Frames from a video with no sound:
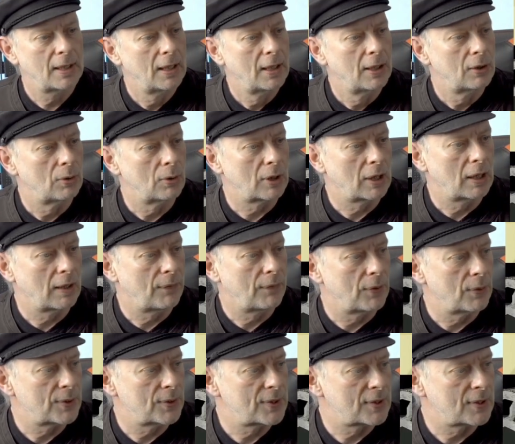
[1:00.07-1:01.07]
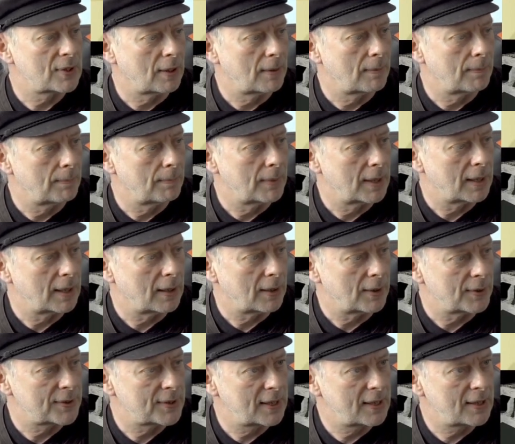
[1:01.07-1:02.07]
to give you some
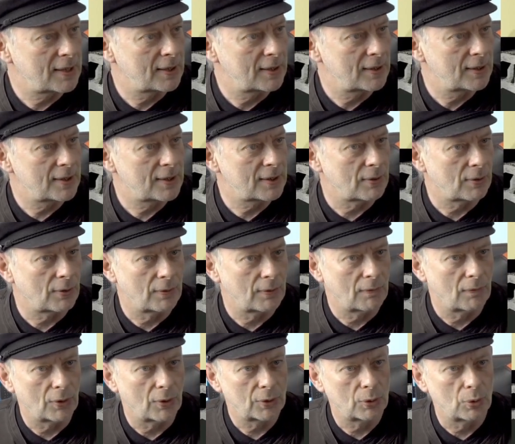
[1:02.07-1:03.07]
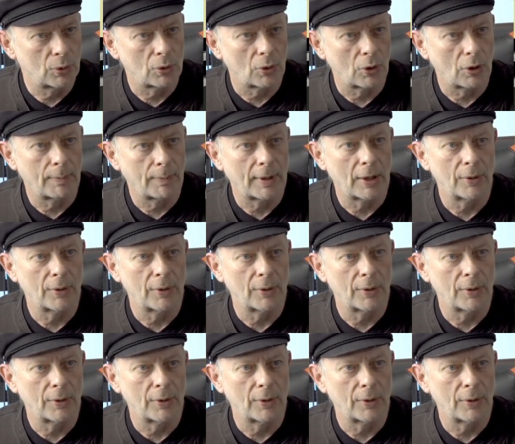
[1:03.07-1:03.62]
assistance on what to talk about